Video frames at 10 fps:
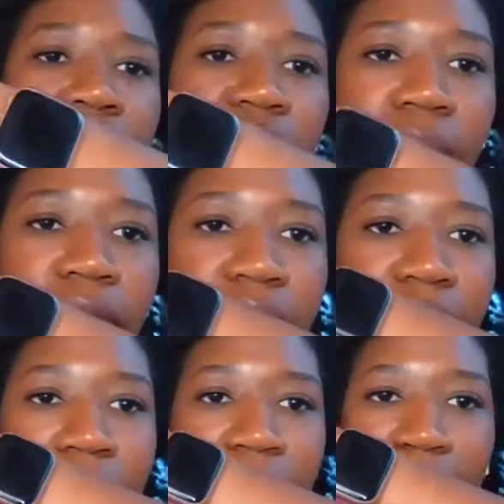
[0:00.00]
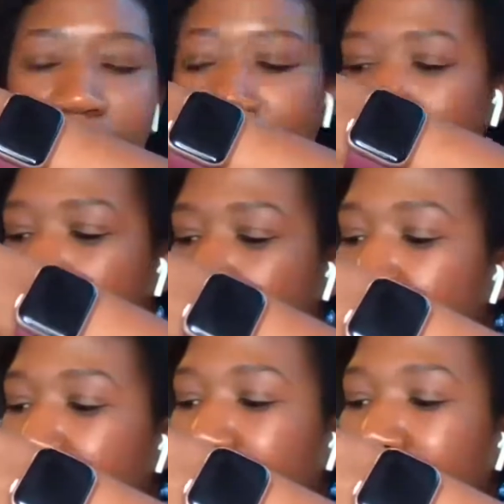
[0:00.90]
Yeah, there we go, get me out of the light.
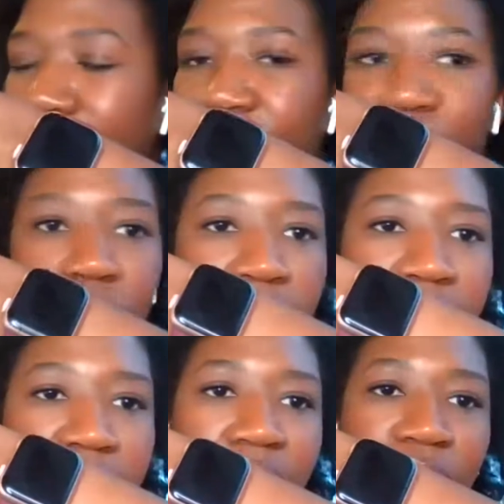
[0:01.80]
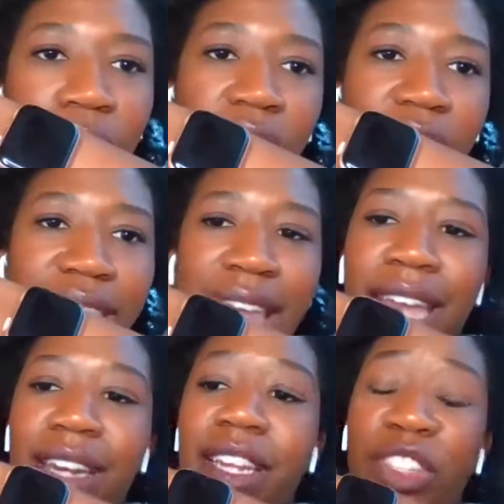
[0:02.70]
T20 from our
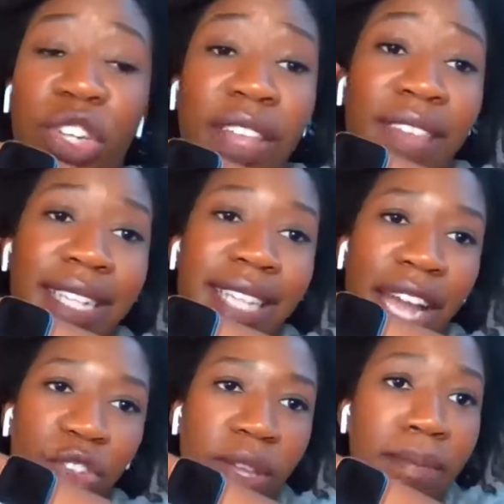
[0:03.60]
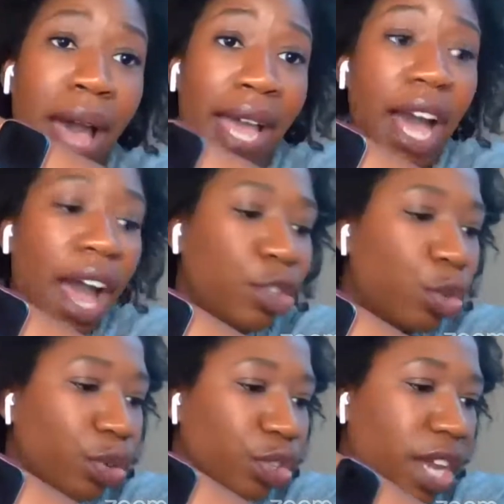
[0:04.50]
tan collection, and that's actually my
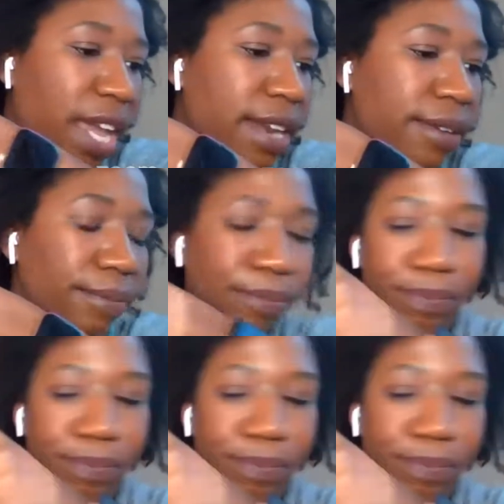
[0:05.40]
contour shade.